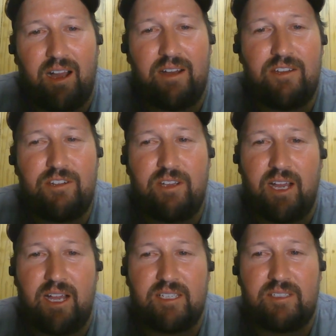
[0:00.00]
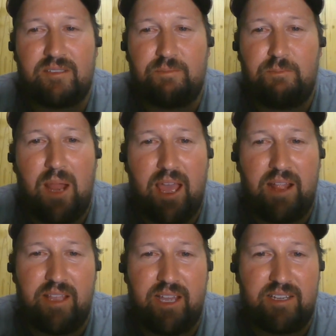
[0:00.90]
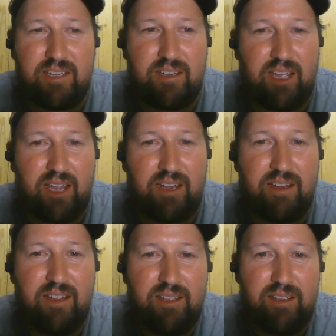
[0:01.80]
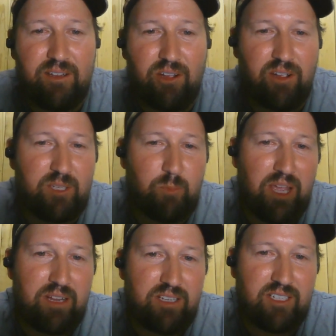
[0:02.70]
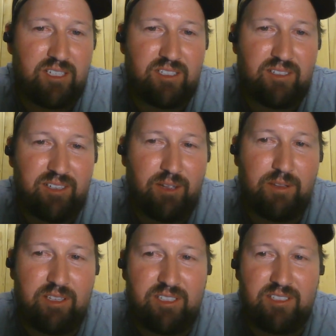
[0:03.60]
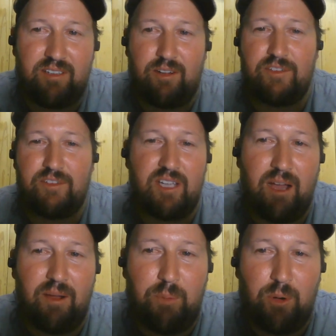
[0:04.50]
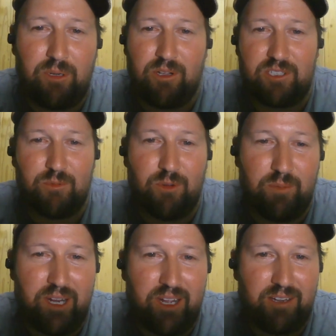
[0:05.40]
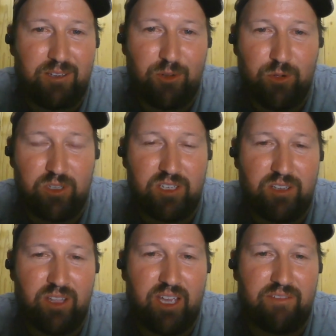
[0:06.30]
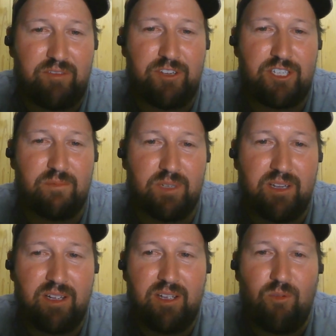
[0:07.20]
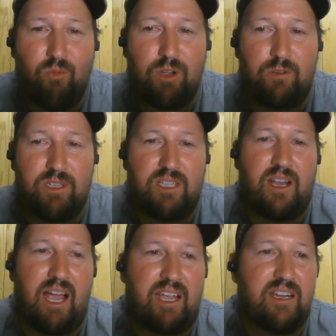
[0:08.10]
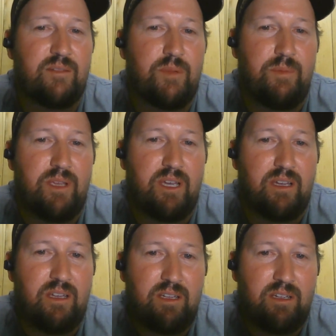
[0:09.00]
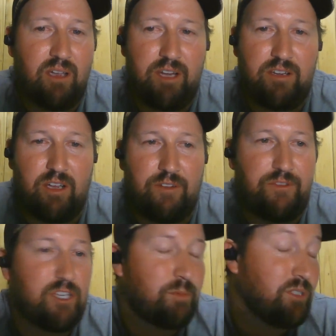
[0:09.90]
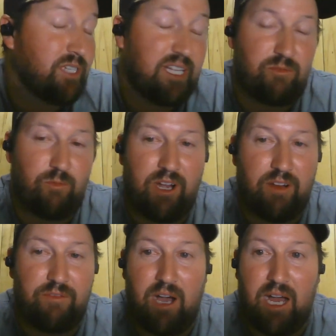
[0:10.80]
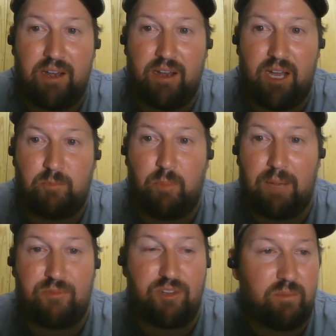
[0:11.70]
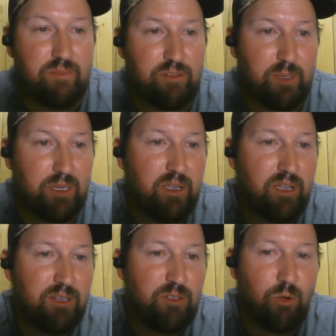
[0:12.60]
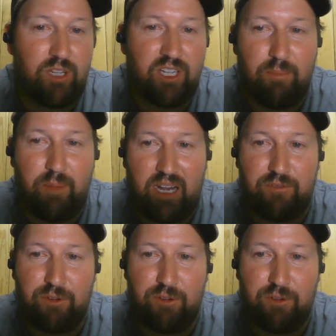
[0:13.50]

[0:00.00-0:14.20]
did you guys plan that? And explain to us. This is obviously our podcast is all about outdoors, and you're the avid fisherman. What was it like in Namibia going to go fish? Because that's one of Ryan and I's pipe dreams. We've been talking about it for